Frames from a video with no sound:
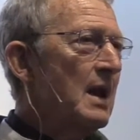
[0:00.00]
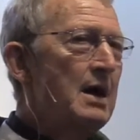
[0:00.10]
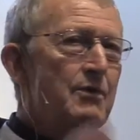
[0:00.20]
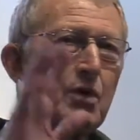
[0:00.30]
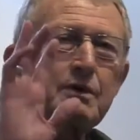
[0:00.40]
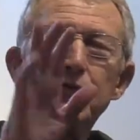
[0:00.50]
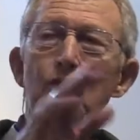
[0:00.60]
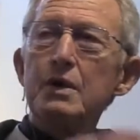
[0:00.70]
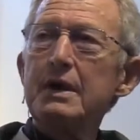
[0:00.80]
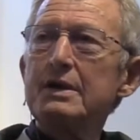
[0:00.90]
I've worked
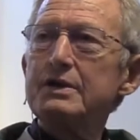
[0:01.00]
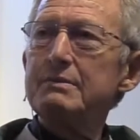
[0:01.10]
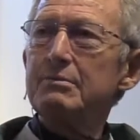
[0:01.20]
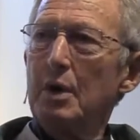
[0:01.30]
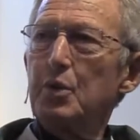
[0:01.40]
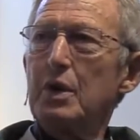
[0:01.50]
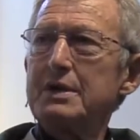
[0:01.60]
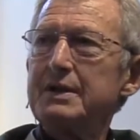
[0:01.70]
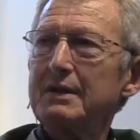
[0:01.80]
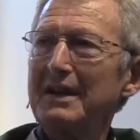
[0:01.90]
4 days
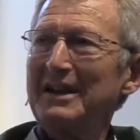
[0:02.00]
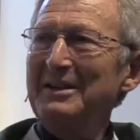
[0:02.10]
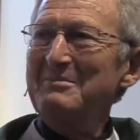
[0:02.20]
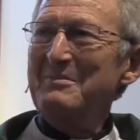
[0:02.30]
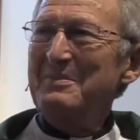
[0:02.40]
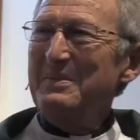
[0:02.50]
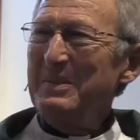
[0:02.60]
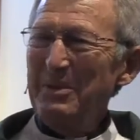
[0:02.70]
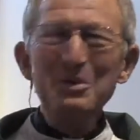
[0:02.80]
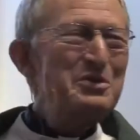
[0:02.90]
memorizing
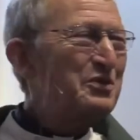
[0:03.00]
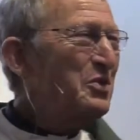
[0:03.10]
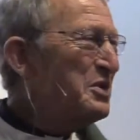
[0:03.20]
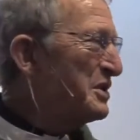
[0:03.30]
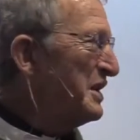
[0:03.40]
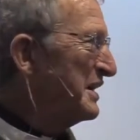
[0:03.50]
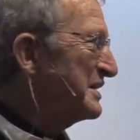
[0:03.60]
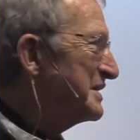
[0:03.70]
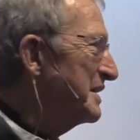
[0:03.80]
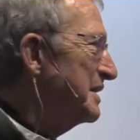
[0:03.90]
that. Those 4
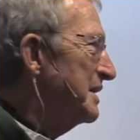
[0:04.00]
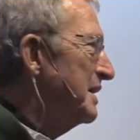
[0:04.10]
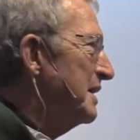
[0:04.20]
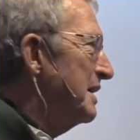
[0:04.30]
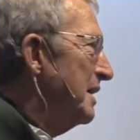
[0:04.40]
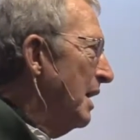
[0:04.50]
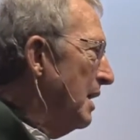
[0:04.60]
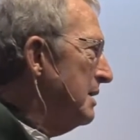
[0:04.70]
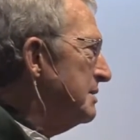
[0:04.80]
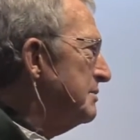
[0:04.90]
things.
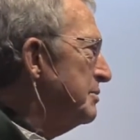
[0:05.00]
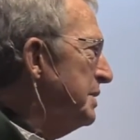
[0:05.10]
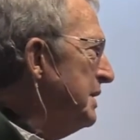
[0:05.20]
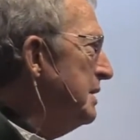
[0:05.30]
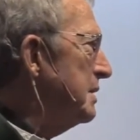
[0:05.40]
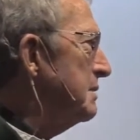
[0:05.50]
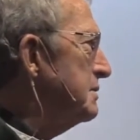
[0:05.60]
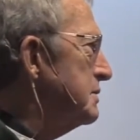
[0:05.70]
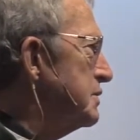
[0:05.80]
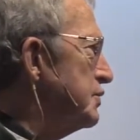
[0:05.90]
Heart,
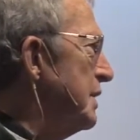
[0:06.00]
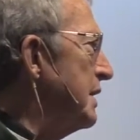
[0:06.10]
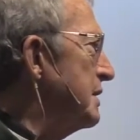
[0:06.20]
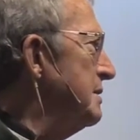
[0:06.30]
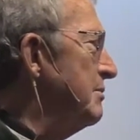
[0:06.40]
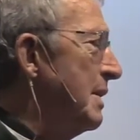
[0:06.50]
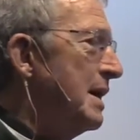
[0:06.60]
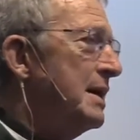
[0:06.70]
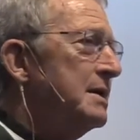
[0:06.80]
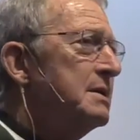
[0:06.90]
being, strength, and
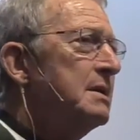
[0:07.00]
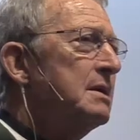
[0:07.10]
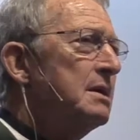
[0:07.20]
mind.